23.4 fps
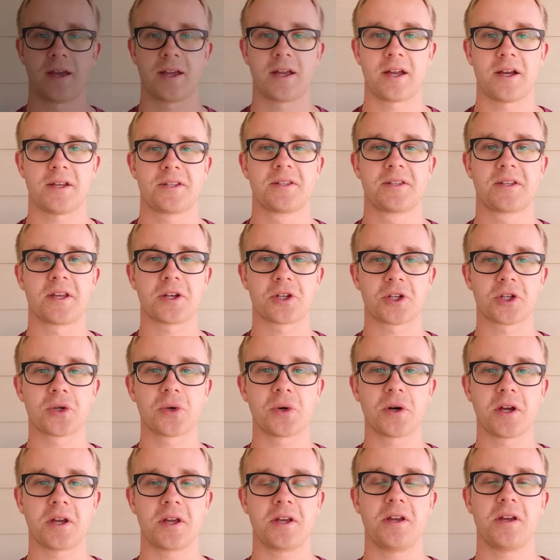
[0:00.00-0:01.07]
Hey guys, it's
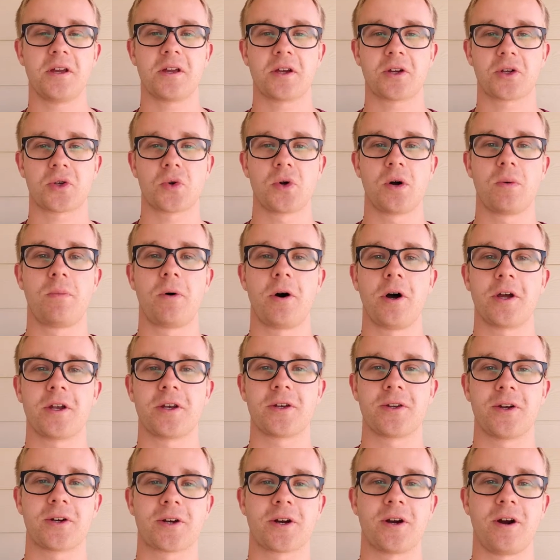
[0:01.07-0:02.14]
Yeshua here,
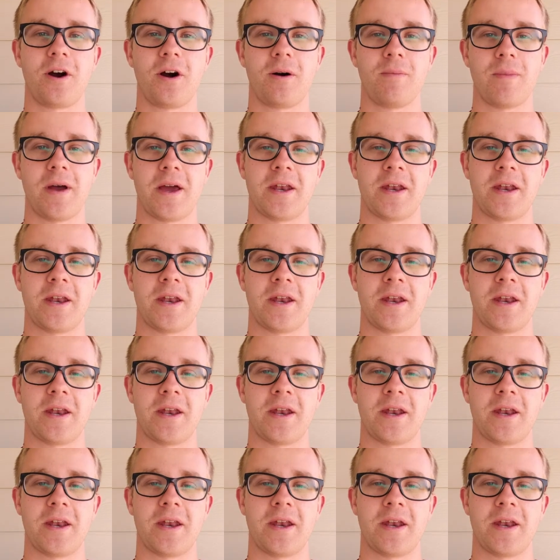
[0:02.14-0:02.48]
YeshuaBoyton.com,